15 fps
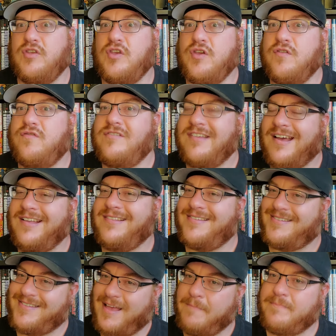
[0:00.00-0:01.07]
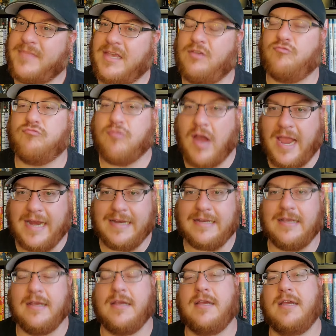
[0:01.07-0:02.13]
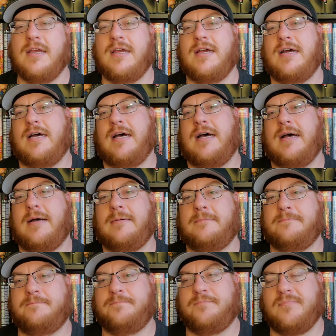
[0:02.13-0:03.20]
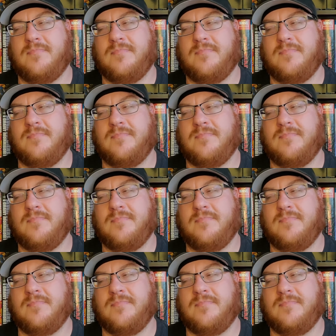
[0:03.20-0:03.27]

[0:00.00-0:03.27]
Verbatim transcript: you've done something right. But